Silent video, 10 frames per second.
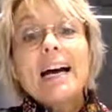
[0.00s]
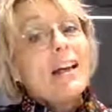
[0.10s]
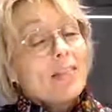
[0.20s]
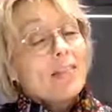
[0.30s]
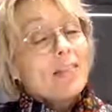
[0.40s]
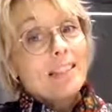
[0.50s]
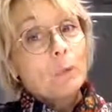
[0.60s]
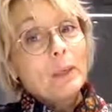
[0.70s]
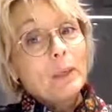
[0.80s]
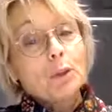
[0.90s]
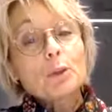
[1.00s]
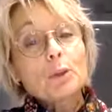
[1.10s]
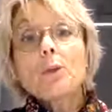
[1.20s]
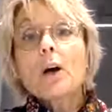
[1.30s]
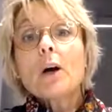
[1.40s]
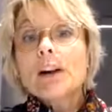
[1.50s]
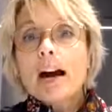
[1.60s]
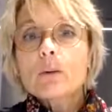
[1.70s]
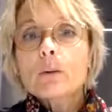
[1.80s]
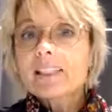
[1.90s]
This is week 2 of
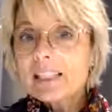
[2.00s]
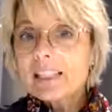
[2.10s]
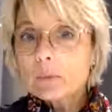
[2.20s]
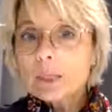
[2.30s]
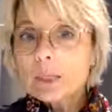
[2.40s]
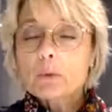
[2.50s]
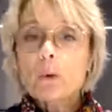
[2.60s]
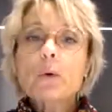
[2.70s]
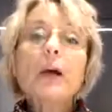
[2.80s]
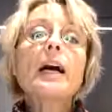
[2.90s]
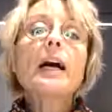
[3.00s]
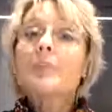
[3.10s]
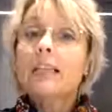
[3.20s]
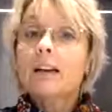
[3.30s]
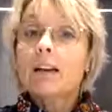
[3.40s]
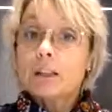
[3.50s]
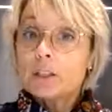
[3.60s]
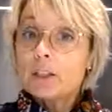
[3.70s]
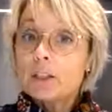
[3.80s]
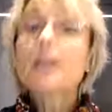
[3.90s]
our 6-week program,
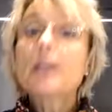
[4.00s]
Declutter,